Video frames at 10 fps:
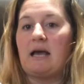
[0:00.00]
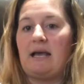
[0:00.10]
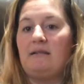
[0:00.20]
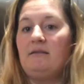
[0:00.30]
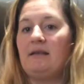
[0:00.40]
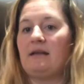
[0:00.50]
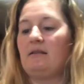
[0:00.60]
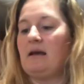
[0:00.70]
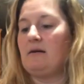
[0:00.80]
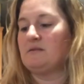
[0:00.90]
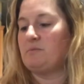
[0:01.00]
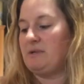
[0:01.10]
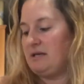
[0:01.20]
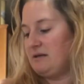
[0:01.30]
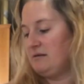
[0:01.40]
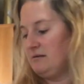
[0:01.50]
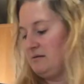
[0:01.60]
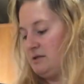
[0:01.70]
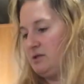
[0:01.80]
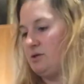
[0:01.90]
line that allows me
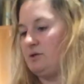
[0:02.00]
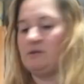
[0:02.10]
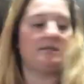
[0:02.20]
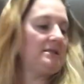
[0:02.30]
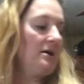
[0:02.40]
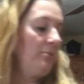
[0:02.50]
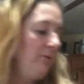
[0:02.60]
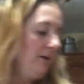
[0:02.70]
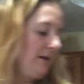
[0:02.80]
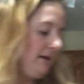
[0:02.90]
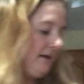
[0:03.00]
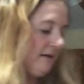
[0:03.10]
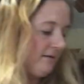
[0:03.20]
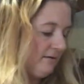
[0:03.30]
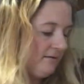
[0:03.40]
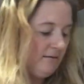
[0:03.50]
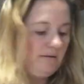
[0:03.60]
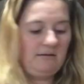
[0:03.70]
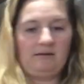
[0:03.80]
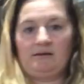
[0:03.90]
to still put in
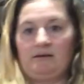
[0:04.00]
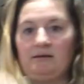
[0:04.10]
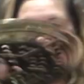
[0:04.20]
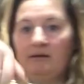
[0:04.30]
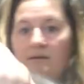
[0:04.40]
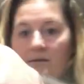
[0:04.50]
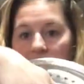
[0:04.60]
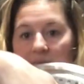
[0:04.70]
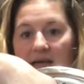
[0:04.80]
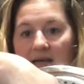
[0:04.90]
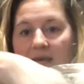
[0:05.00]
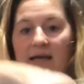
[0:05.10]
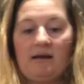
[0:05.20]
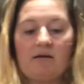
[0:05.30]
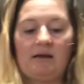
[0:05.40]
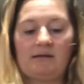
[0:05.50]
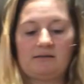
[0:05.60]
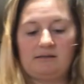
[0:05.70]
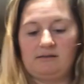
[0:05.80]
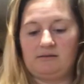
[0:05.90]
my carrot
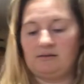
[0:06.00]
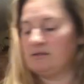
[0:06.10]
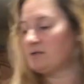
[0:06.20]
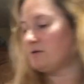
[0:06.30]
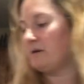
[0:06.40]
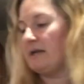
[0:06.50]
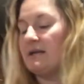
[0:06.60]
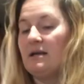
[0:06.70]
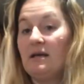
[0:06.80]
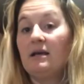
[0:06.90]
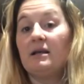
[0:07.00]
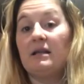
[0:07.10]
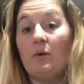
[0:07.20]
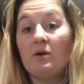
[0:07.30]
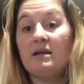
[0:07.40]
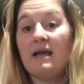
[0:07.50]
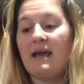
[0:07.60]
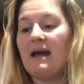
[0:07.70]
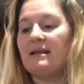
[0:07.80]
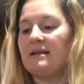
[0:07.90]
screen. Now we're gonna
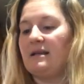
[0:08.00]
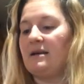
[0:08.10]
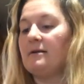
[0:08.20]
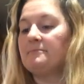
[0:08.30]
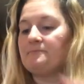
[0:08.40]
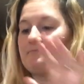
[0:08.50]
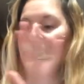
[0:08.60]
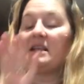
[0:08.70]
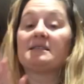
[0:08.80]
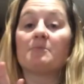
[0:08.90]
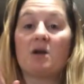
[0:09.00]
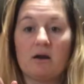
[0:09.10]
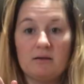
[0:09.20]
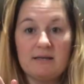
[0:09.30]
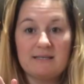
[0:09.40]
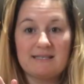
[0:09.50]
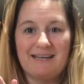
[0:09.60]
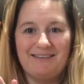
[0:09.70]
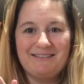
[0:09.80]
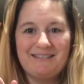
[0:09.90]
add in here some garlic
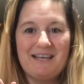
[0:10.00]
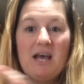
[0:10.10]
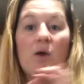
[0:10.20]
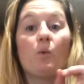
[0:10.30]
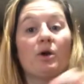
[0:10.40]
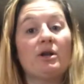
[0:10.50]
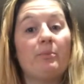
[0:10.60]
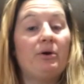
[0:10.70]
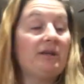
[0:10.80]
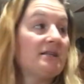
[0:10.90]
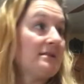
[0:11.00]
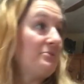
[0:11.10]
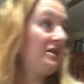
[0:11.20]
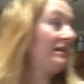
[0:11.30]
salt. We're gonna put in some